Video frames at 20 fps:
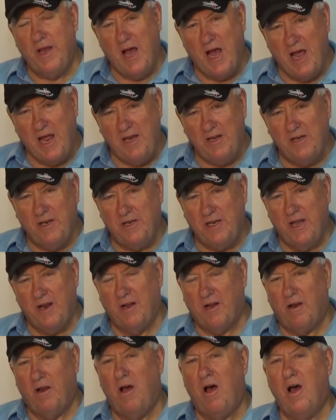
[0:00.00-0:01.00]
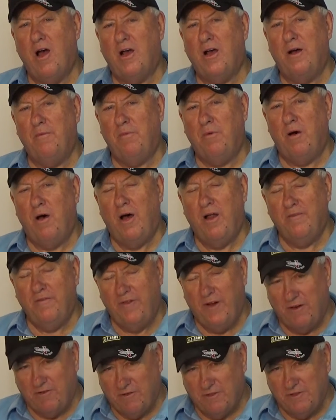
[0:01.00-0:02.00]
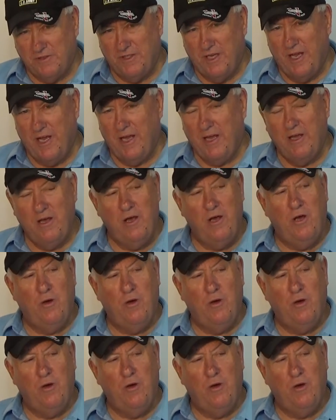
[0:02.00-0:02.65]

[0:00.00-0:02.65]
9 to 10 o'clock on Veterans Day